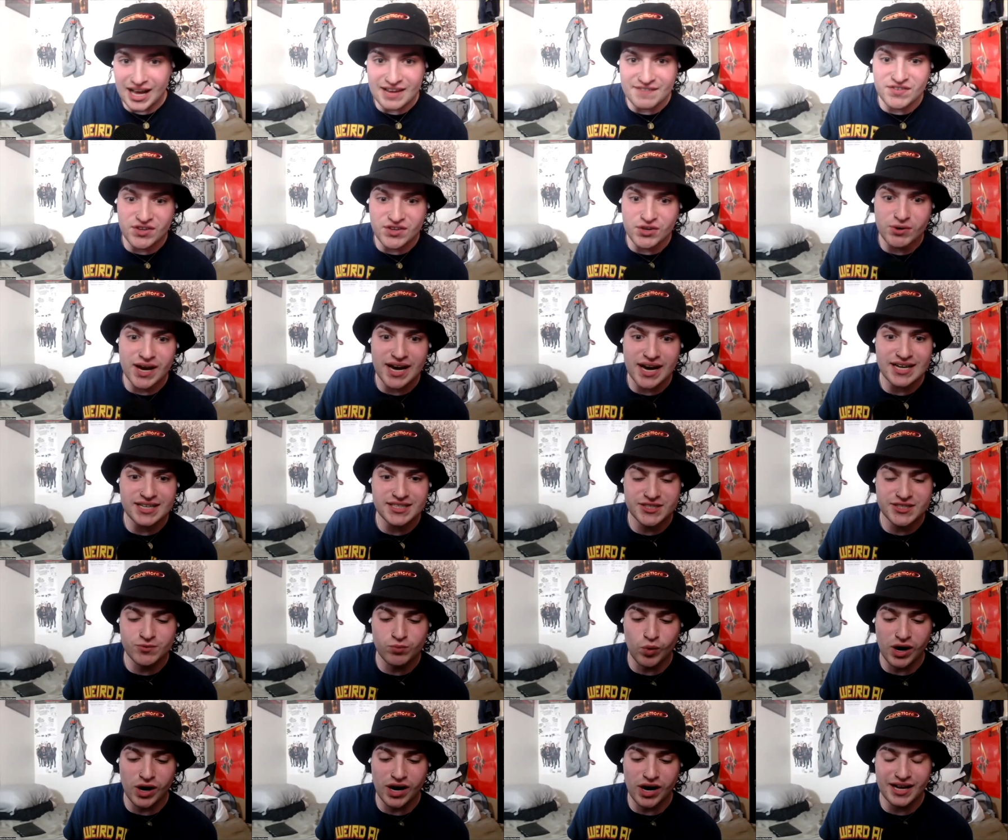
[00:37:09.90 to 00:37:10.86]
If you guys so,
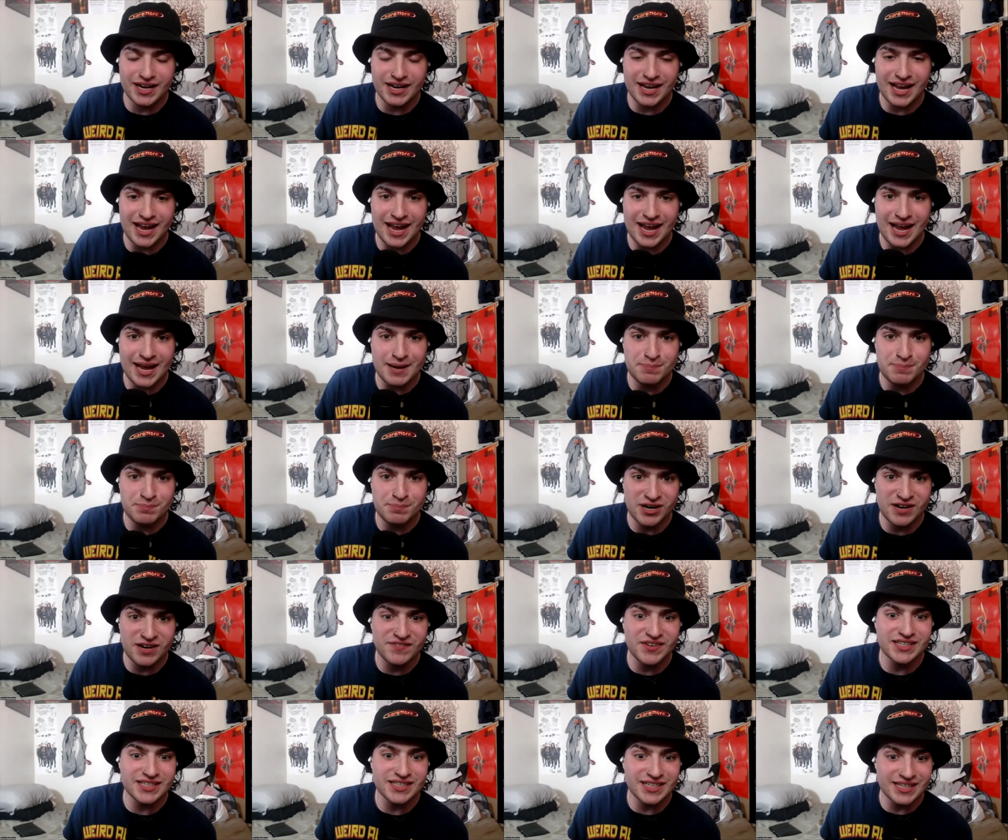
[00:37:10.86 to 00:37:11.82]
want a
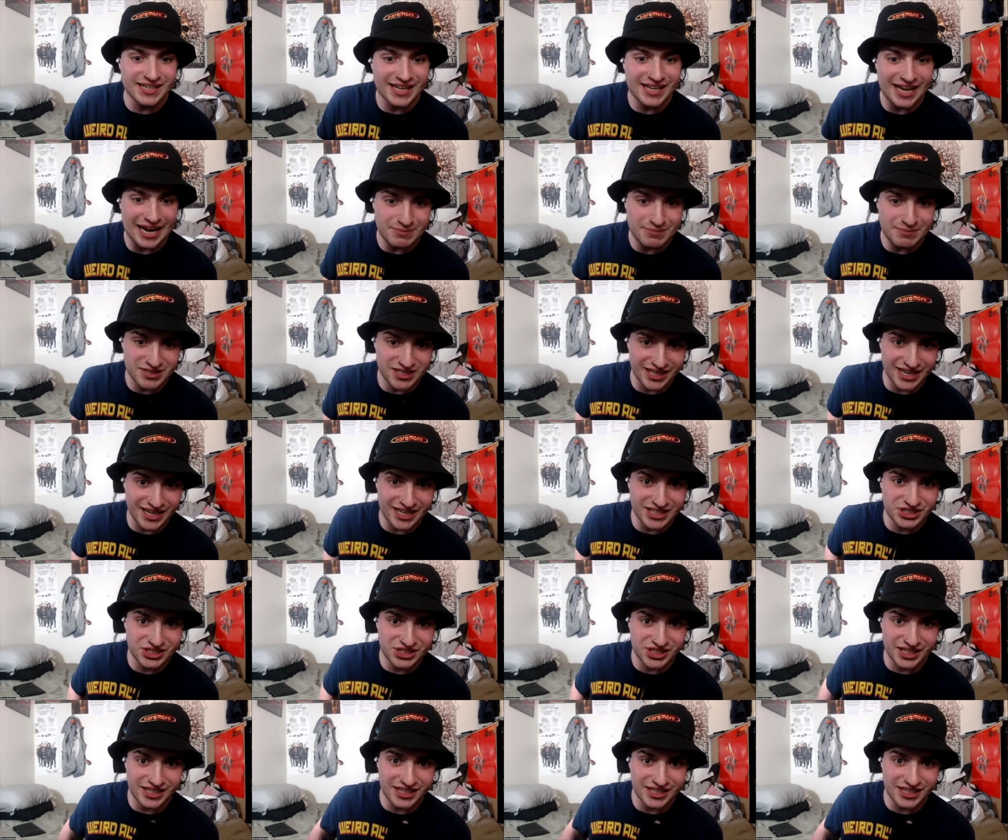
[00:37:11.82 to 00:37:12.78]
perfect
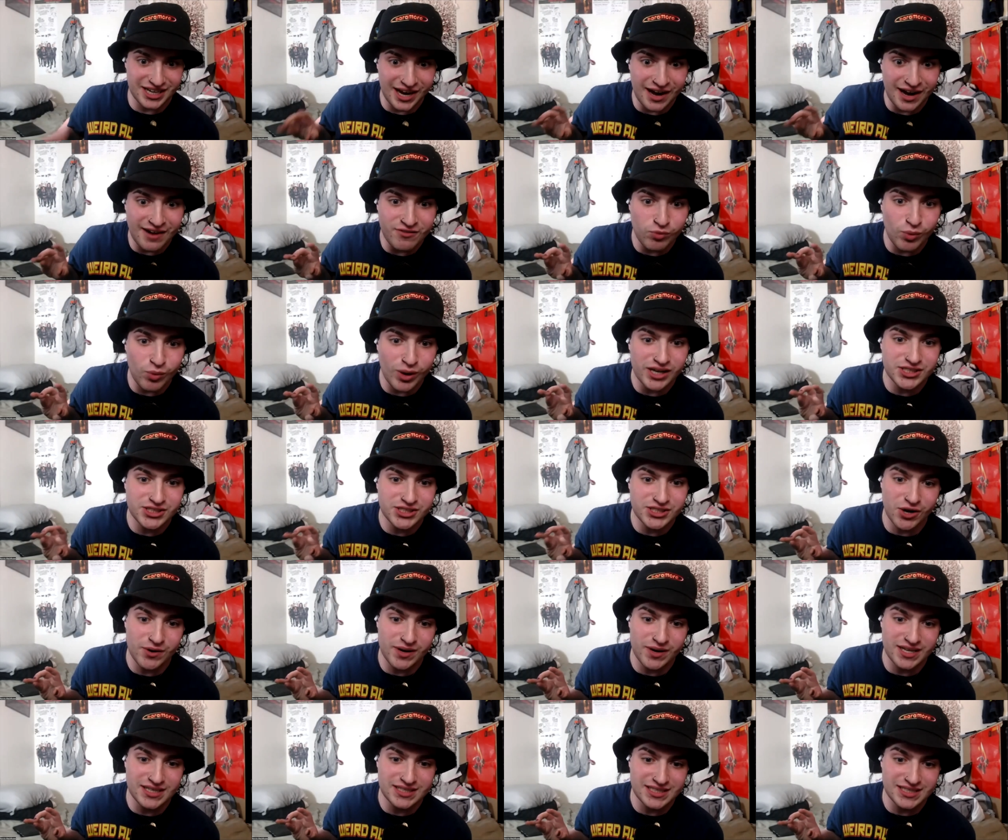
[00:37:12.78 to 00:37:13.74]
encapsulation of what
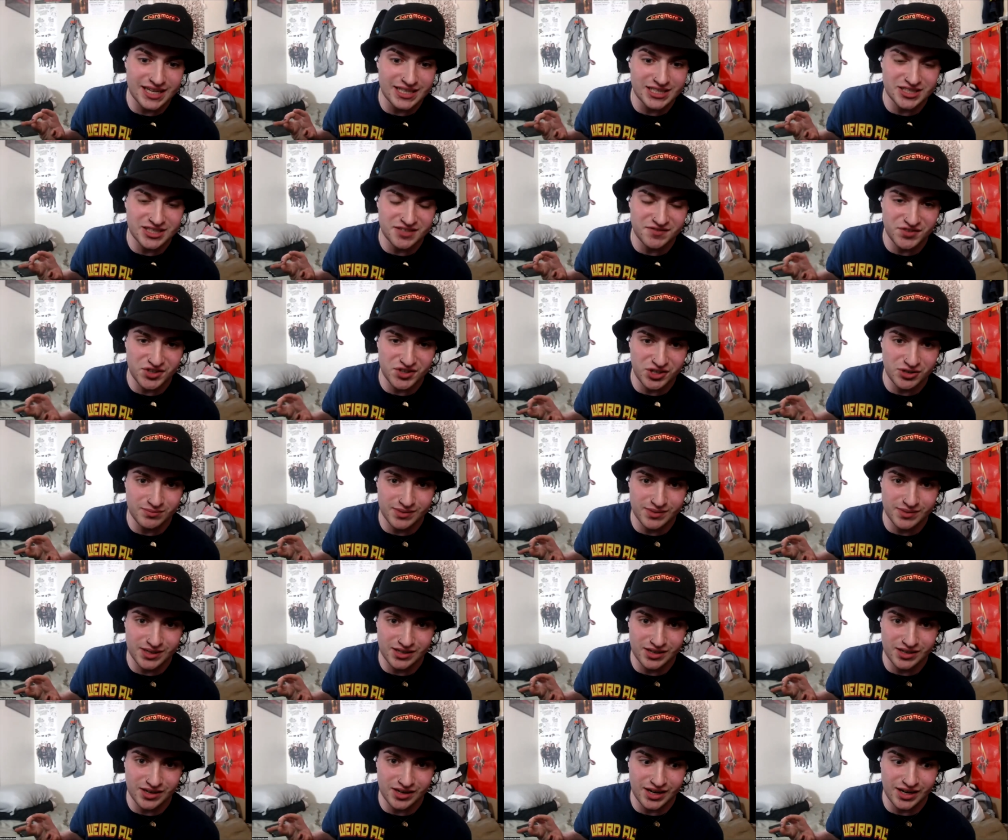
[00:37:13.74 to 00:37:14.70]
Tony's sense of
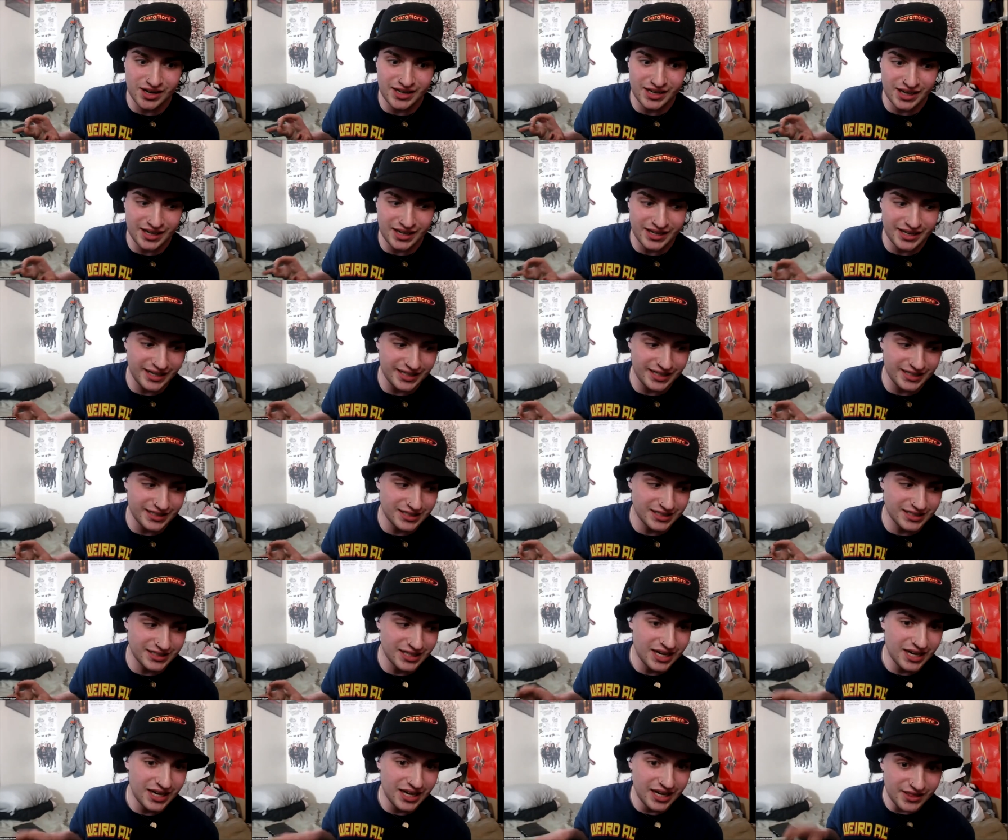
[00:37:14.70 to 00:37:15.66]
humor is,
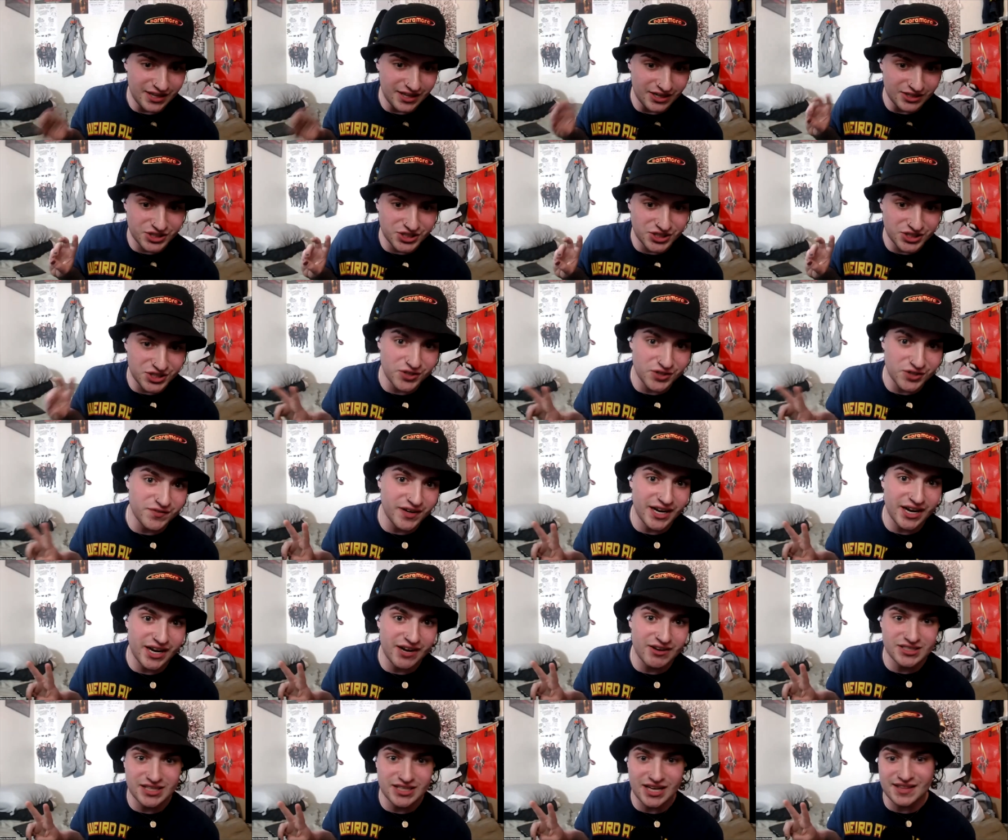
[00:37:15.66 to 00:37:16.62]
there's two
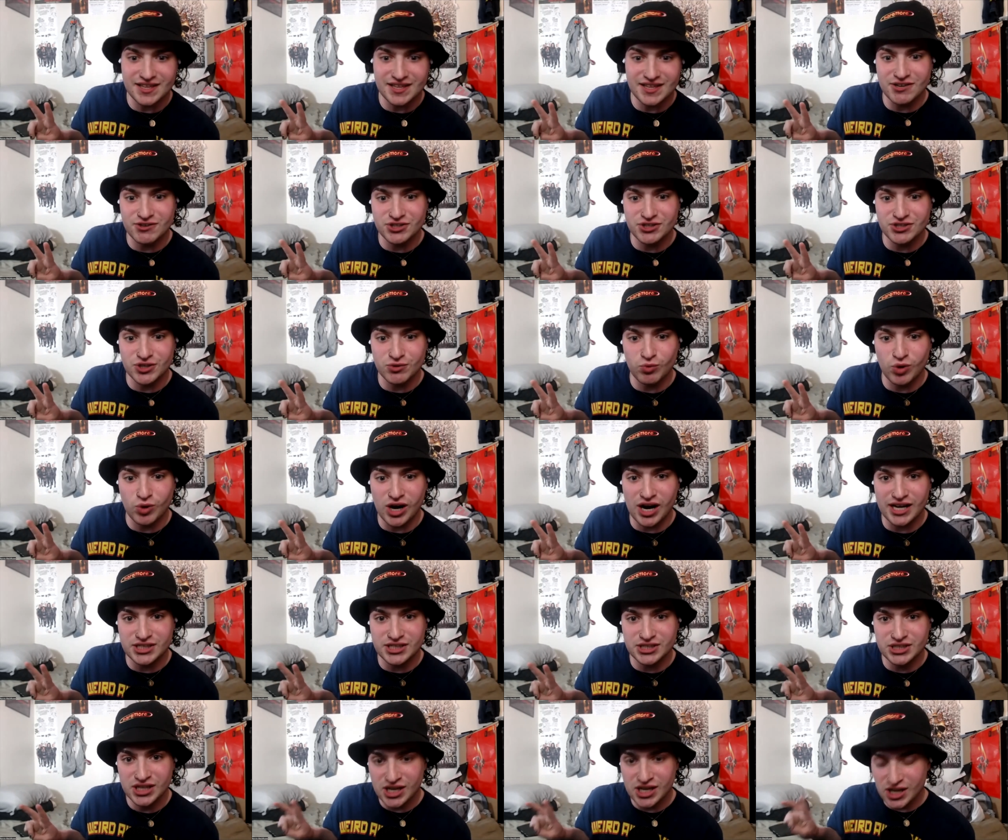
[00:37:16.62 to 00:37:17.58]
videos I think you should
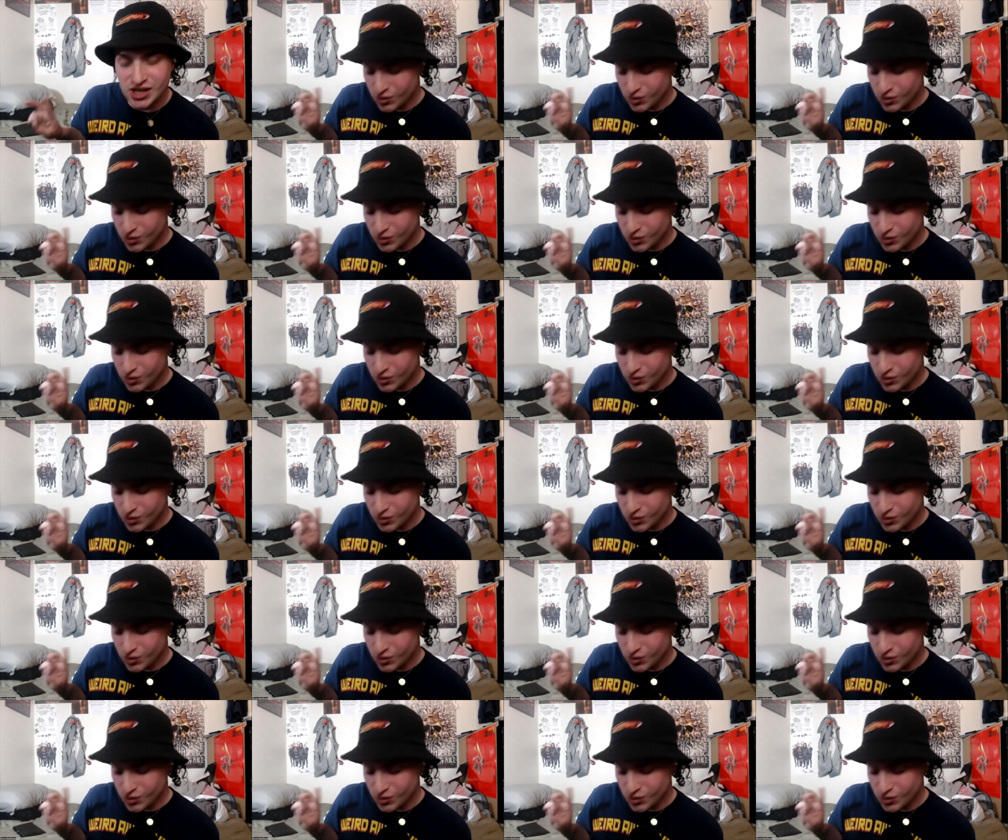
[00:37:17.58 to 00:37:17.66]
watch.